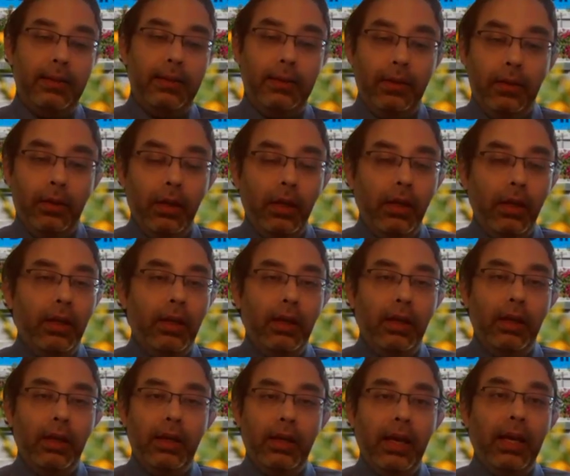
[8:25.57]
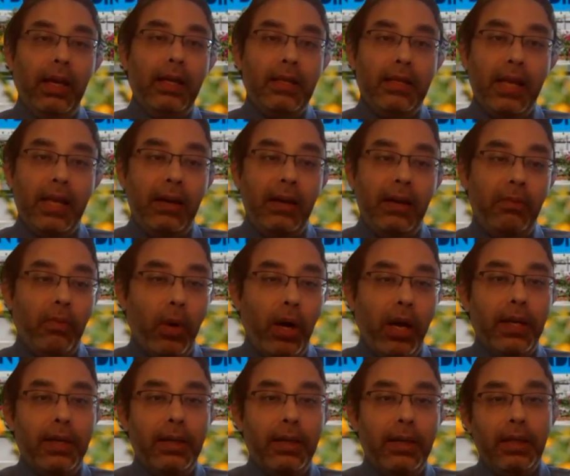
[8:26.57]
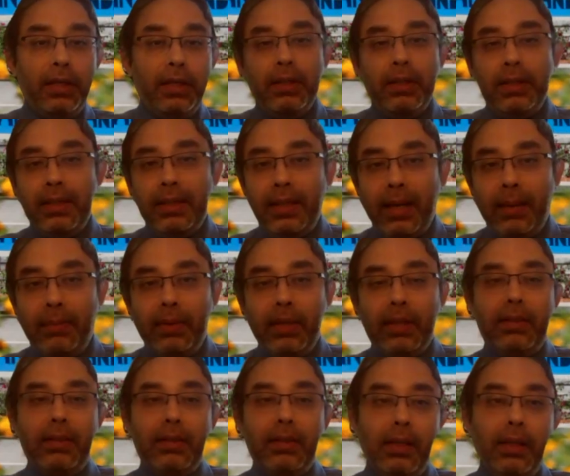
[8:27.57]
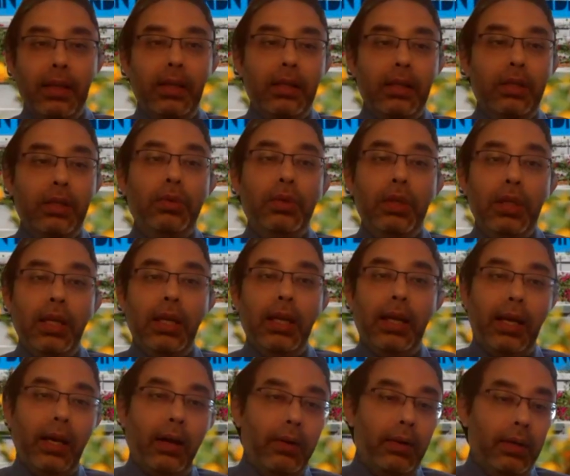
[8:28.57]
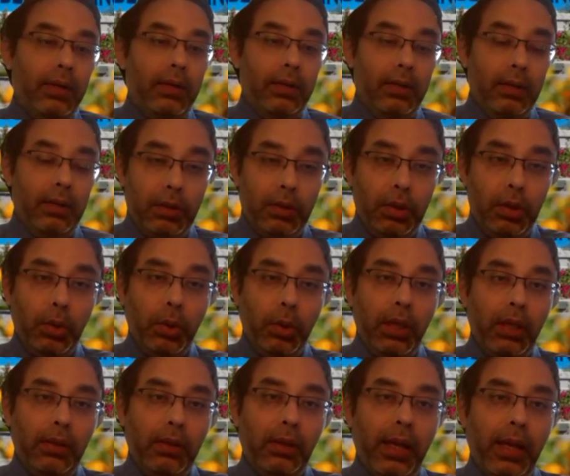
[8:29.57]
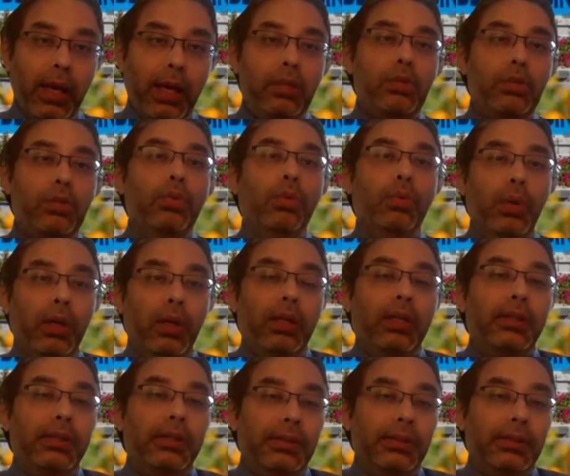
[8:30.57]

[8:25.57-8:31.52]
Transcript: So that additional step that's needed, you need an accountant doing the actual work.